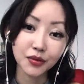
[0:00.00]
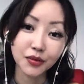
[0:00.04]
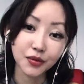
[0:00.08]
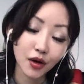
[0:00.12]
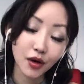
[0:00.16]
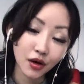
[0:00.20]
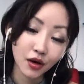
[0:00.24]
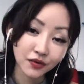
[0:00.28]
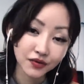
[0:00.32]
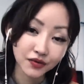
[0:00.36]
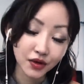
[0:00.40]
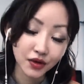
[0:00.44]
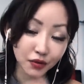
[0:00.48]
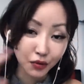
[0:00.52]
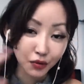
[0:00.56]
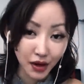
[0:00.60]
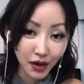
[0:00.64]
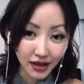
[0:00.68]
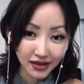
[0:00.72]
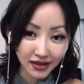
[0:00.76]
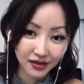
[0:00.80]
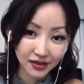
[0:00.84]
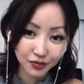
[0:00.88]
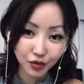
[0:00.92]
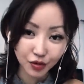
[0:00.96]
of the
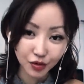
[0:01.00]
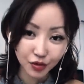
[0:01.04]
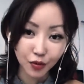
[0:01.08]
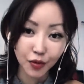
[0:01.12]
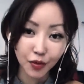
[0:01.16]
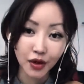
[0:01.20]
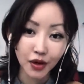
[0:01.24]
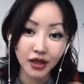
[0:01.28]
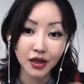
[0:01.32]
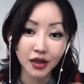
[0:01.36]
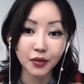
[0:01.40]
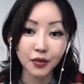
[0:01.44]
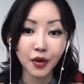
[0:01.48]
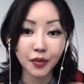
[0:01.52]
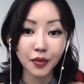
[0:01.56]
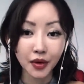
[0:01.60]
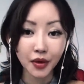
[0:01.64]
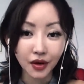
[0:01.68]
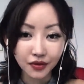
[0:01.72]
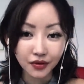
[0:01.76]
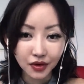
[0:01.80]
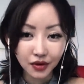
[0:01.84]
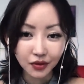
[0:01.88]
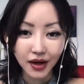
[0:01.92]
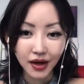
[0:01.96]
West, puppet in the puppet
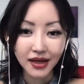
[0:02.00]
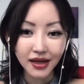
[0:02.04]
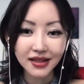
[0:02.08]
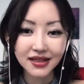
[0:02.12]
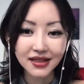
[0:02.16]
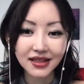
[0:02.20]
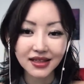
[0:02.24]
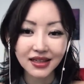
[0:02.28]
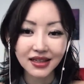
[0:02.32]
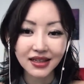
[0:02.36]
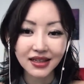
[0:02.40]
of the West.